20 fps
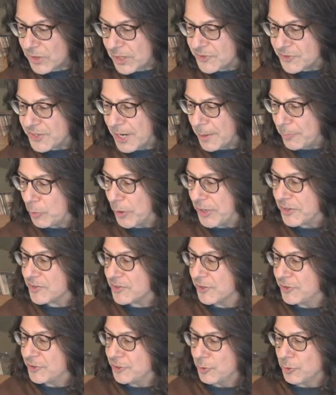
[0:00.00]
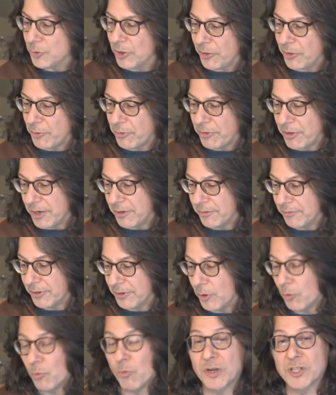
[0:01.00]
separates the two, other than,
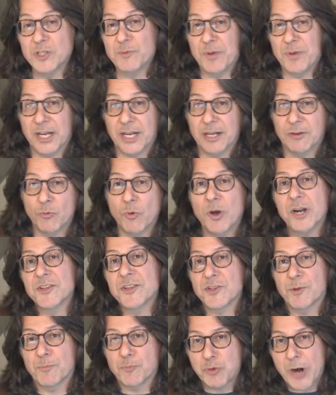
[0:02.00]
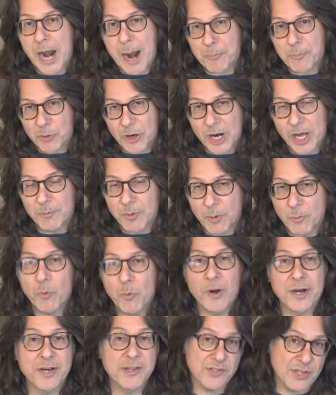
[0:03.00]
one is a proper album,
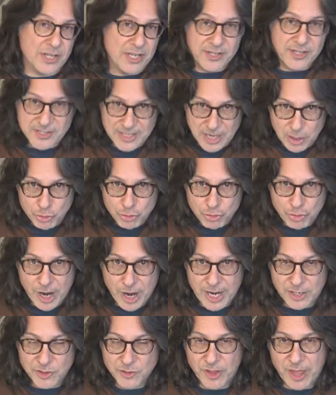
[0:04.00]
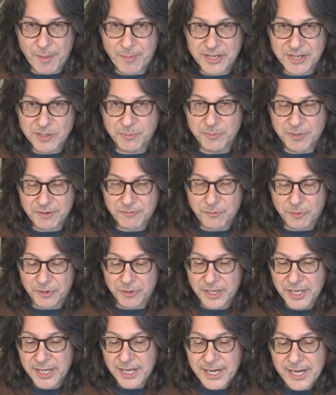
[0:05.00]
one is a soundtrack, so that makes them
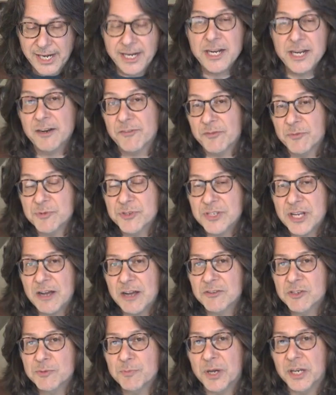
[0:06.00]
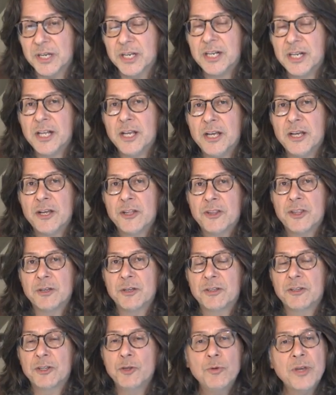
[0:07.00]
different in and of themselves. But
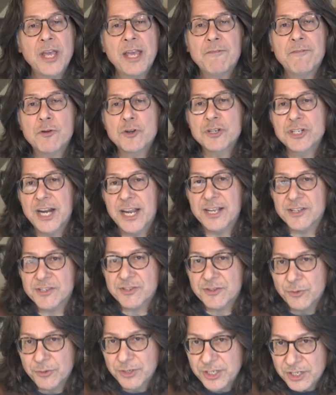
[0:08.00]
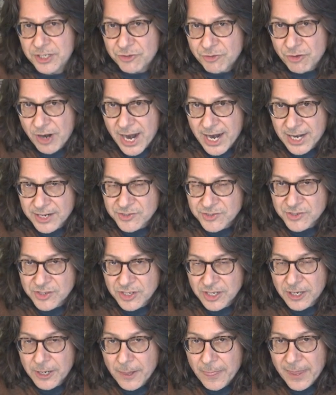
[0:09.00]
the UK version has 13 tracks,
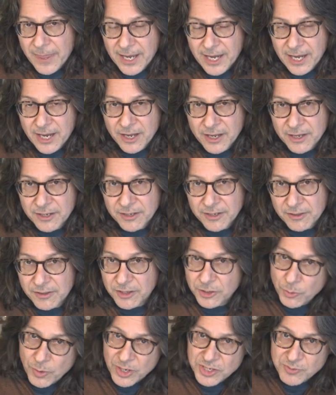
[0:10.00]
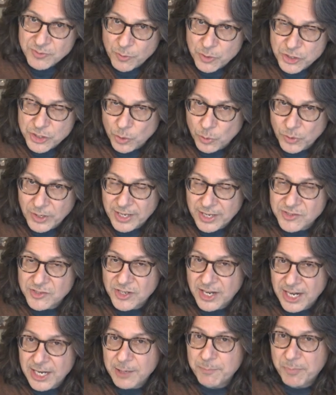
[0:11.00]
and the US version only has
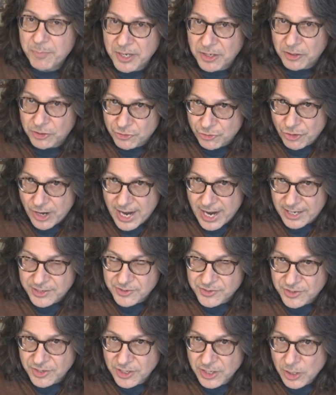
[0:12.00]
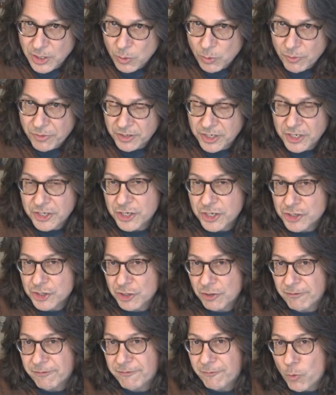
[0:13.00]
8 Beatle tracks, with an
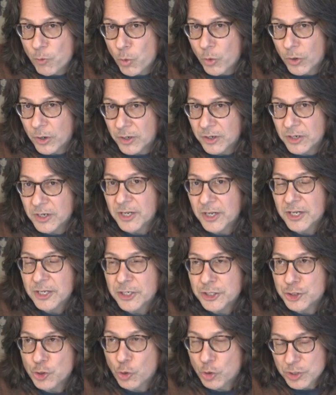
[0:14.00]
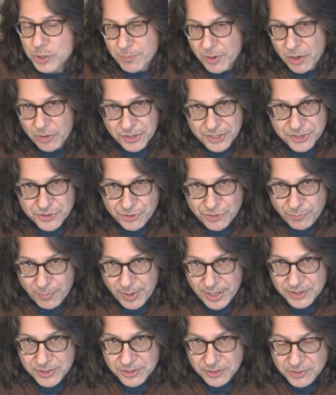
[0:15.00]
additional 4 George Martin
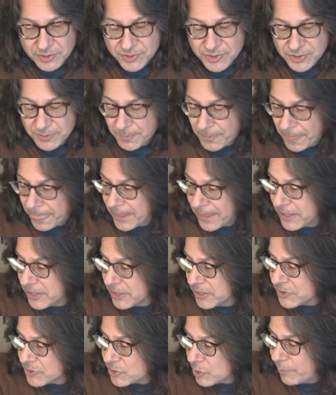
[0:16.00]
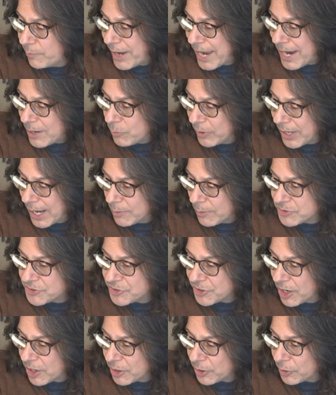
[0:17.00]
instrumentals. So back when I
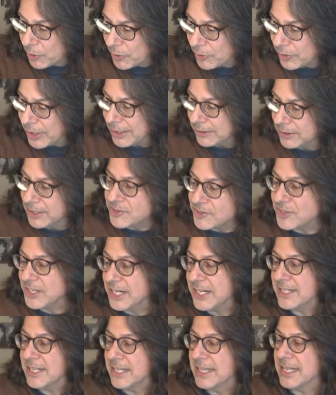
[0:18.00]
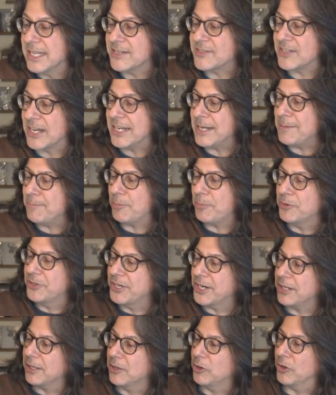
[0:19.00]
was younger, listening to this, I didn't
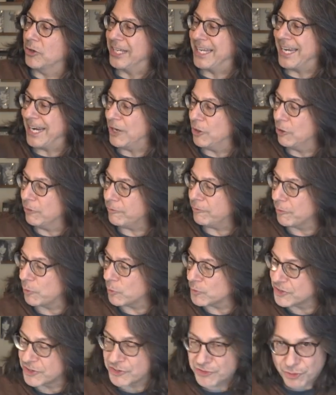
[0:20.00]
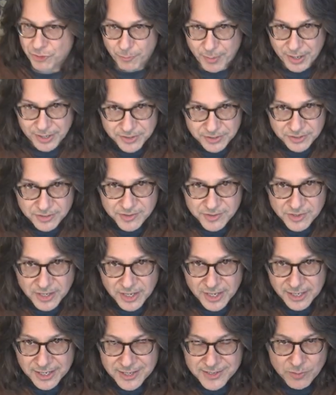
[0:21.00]
particularly care for those instrumentals
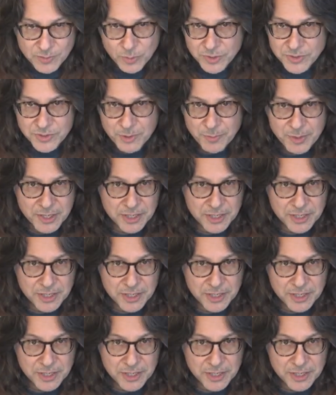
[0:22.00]
because it wasn't the